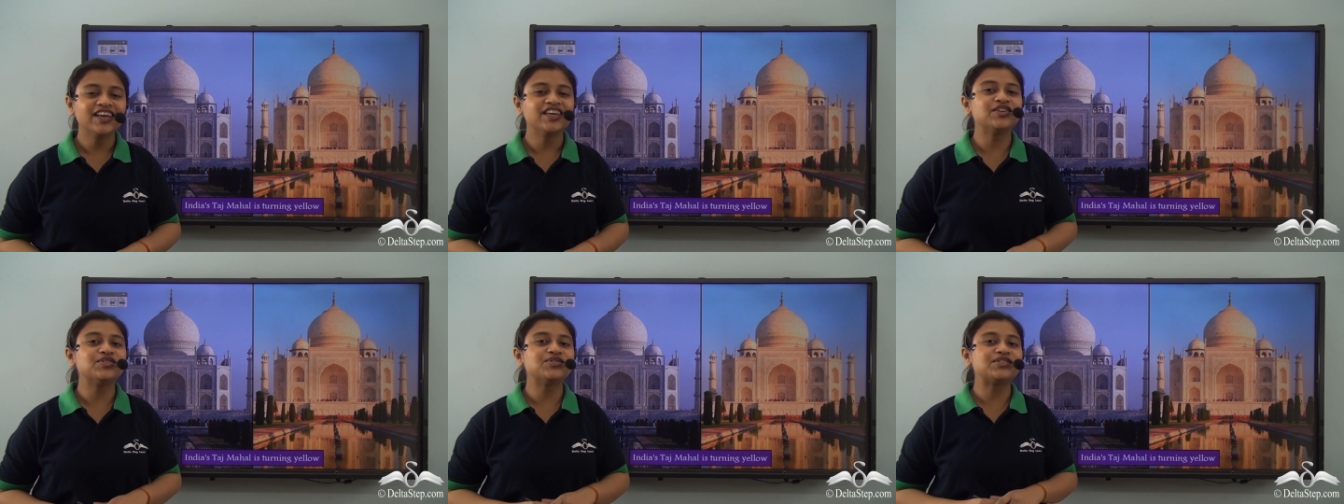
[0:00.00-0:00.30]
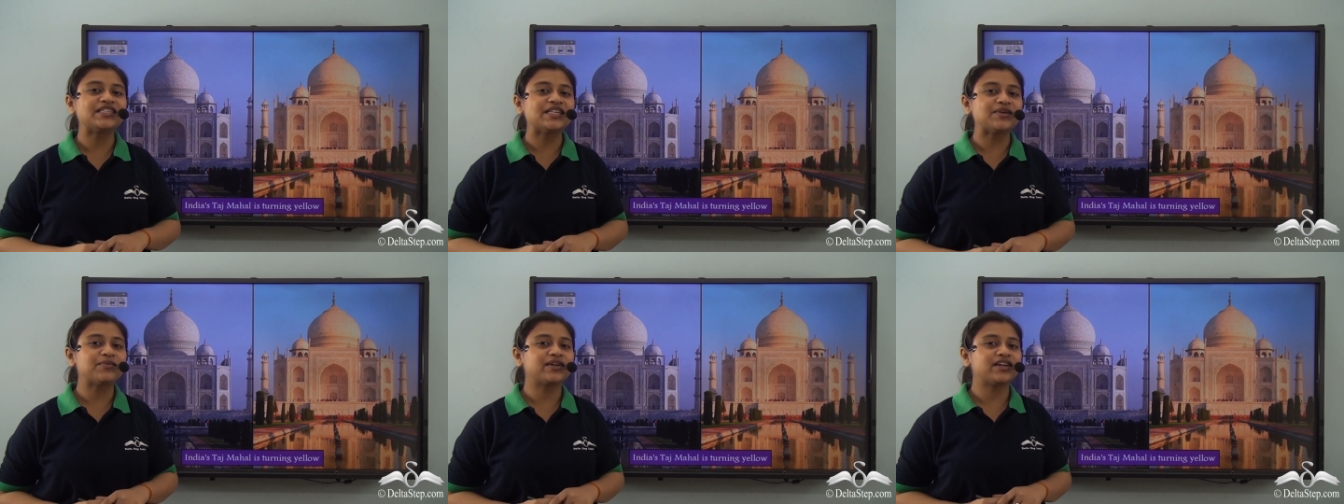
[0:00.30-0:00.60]
you
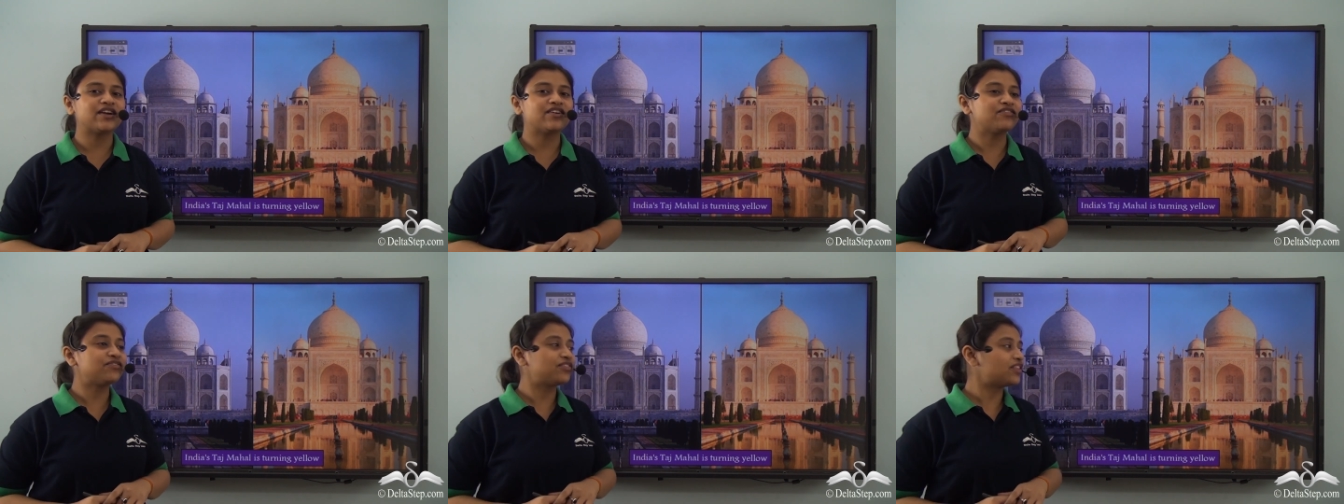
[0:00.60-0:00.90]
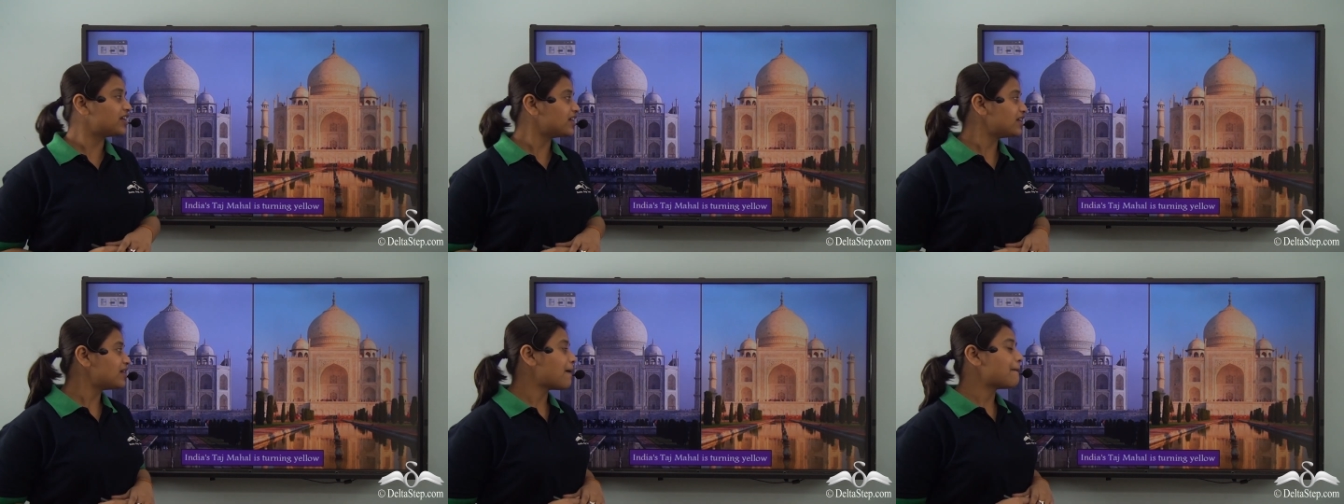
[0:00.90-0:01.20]
see one of
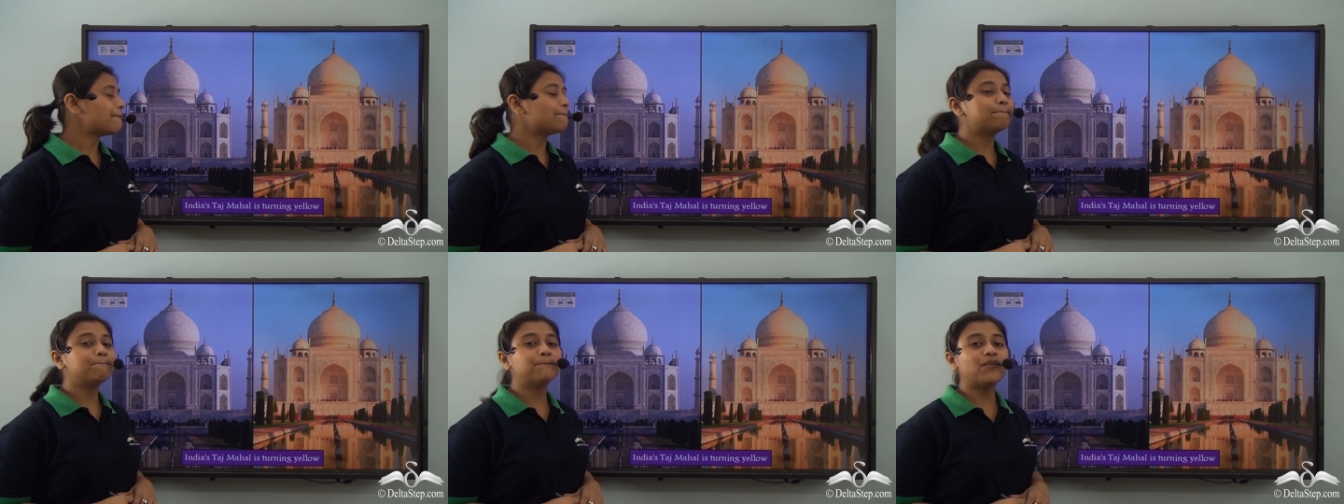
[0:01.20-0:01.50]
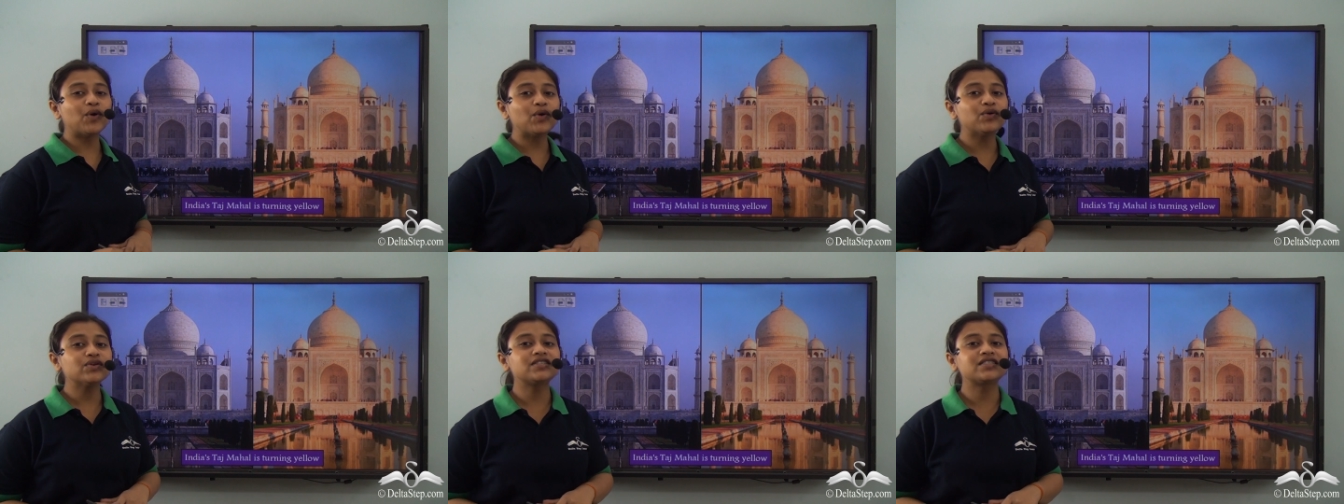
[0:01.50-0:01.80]
the
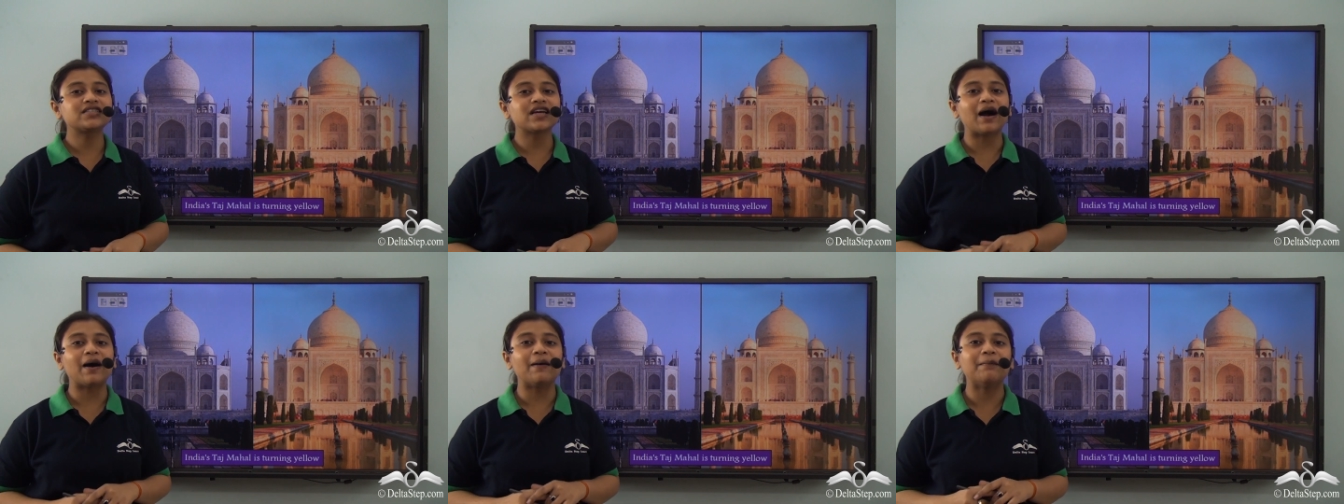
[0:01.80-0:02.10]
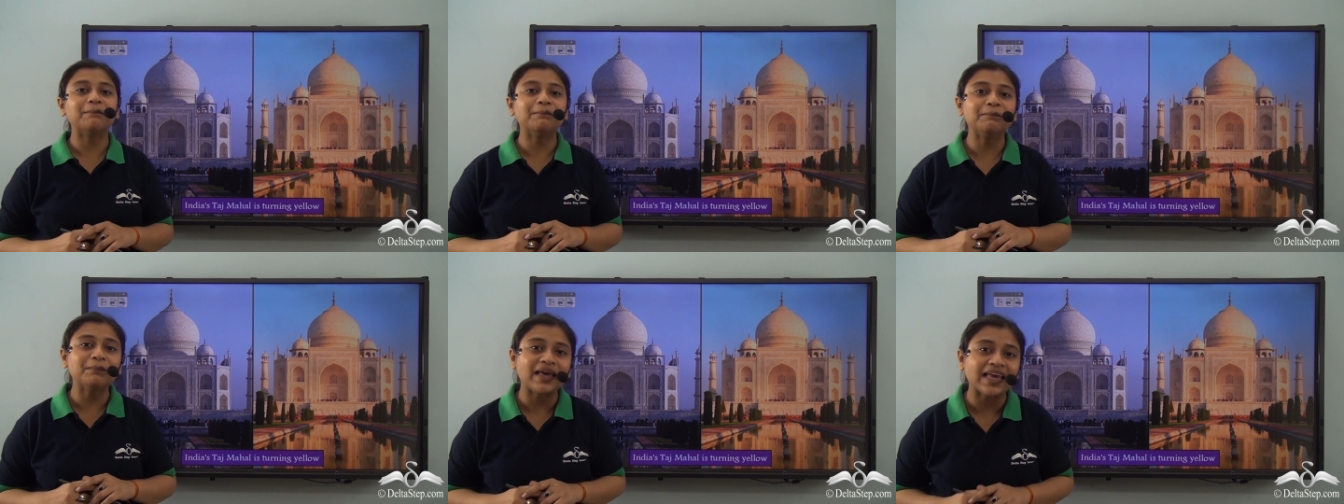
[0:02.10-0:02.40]
most
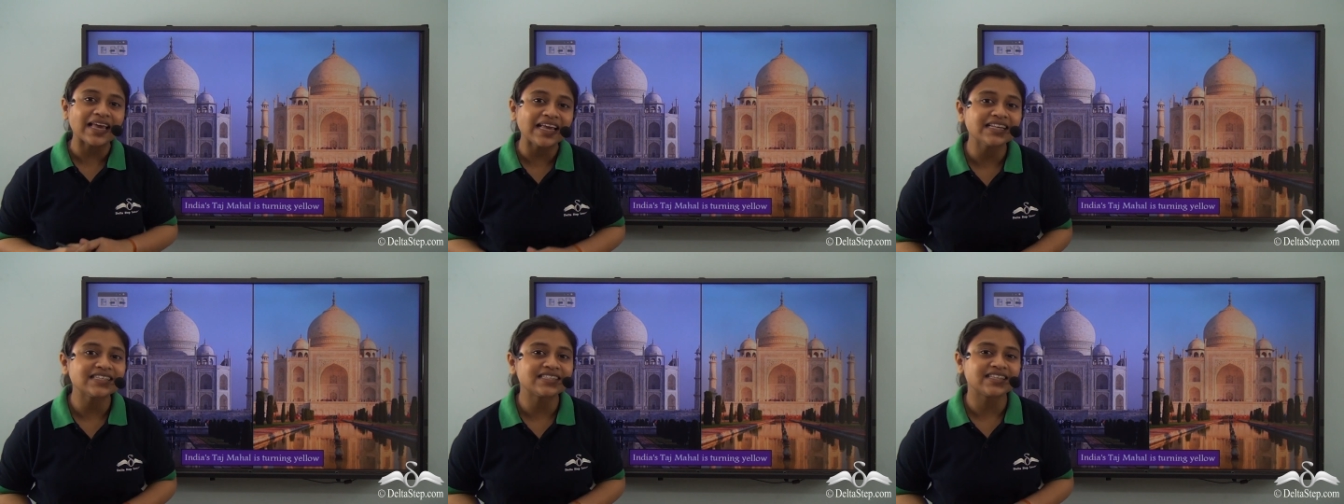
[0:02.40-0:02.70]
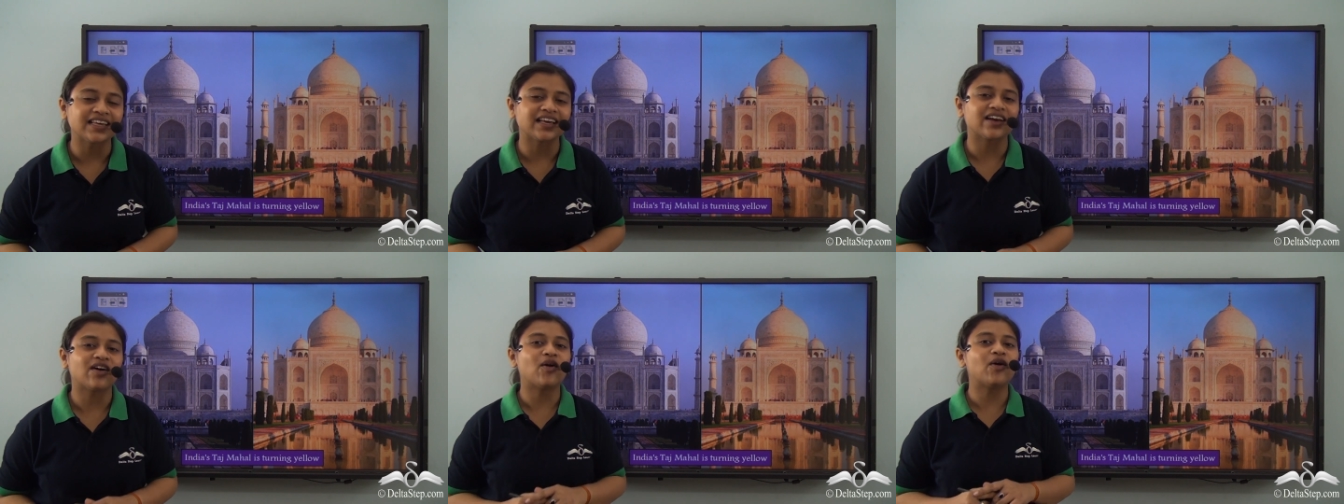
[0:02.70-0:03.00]

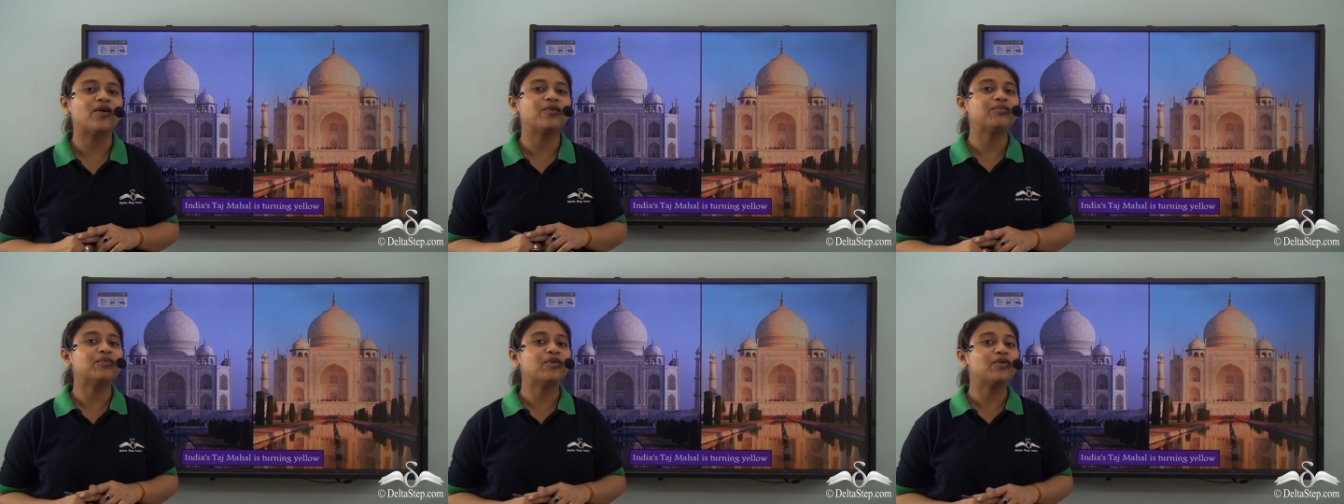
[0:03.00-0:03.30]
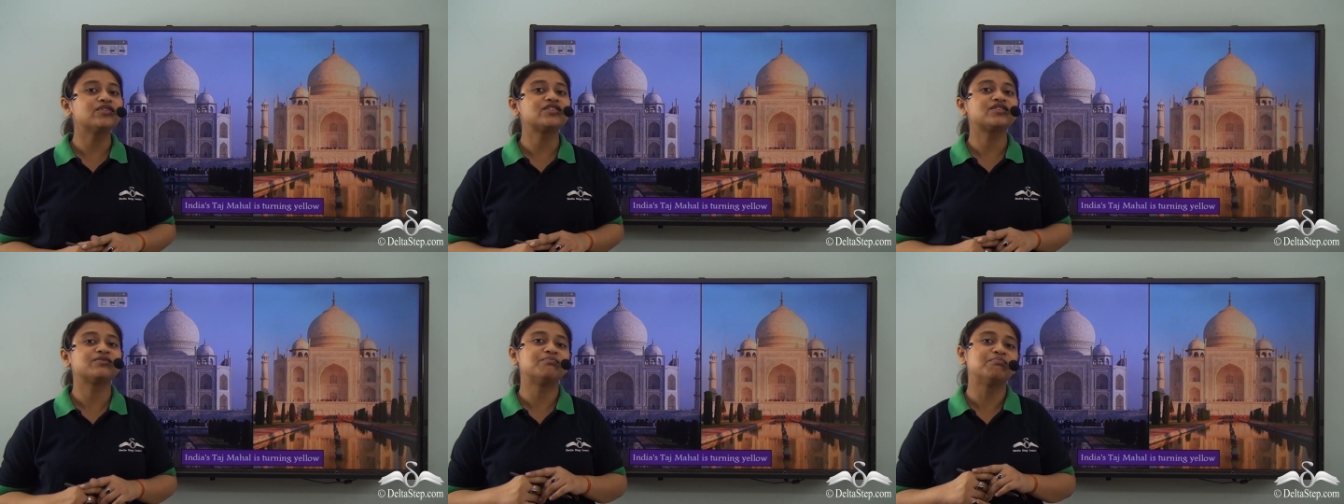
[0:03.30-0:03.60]
amazing or
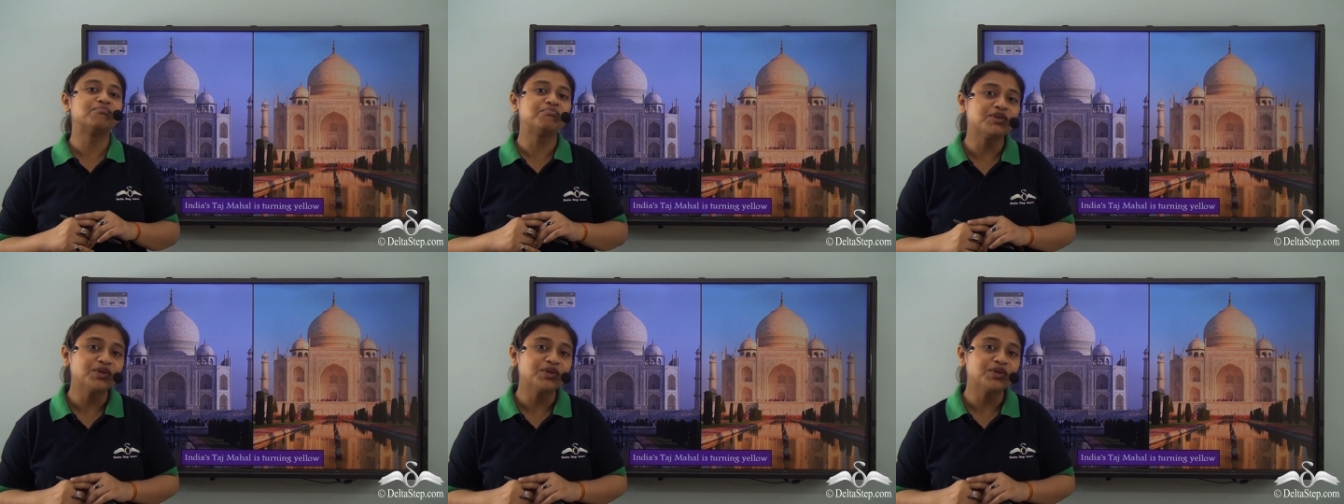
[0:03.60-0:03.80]
most